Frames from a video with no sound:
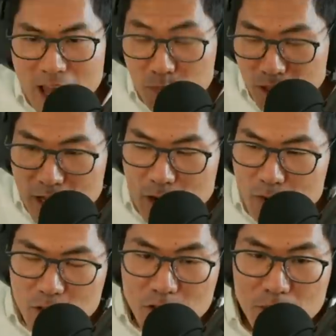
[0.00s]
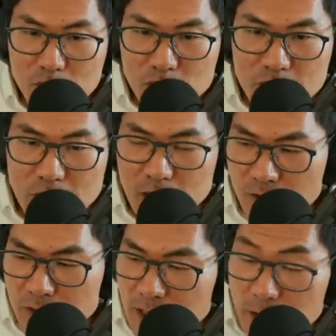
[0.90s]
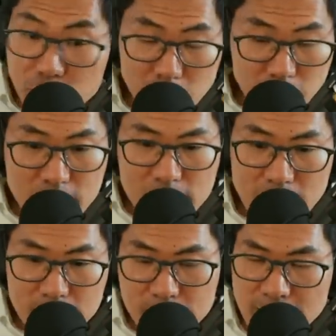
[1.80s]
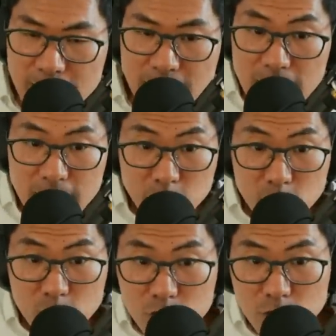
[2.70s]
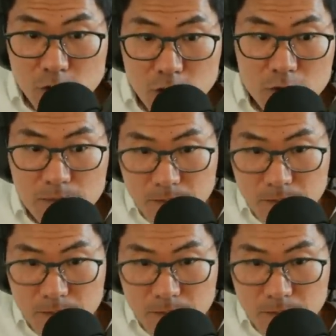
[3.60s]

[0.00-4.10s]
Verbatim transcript: play around with the numbers yourself and follow the steps that you also follow.